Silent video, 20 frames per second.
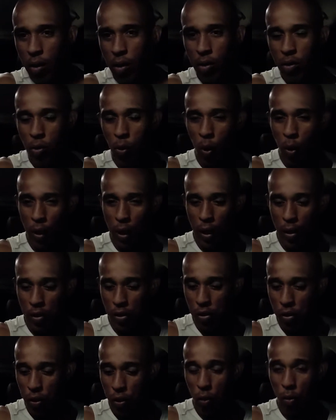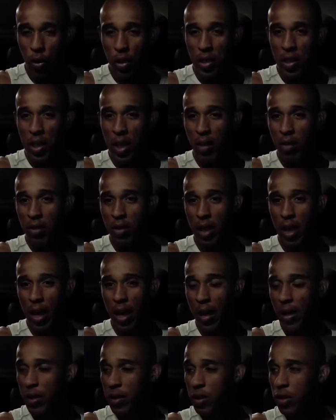It's 100 degrees
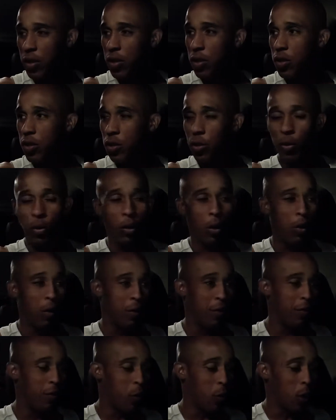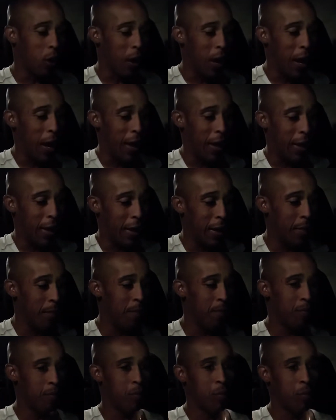outside. It's 2:34 a.m.